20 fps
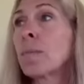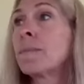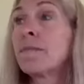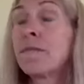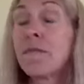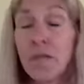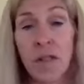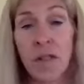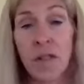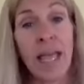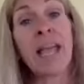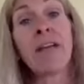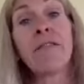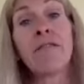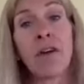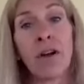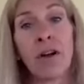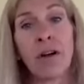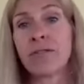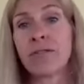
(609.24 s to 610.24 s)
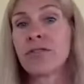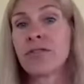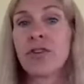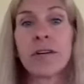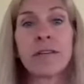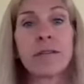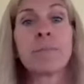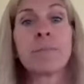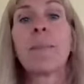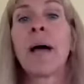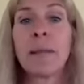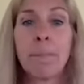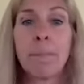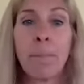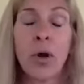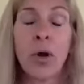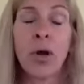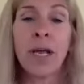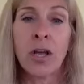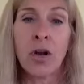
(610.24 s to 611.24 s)
flavor just by
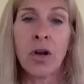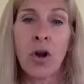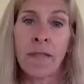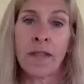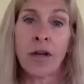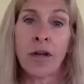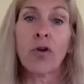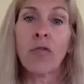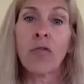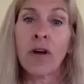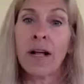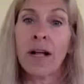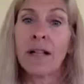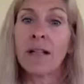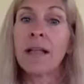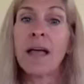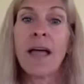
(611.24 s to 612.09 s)
putting it on the grill.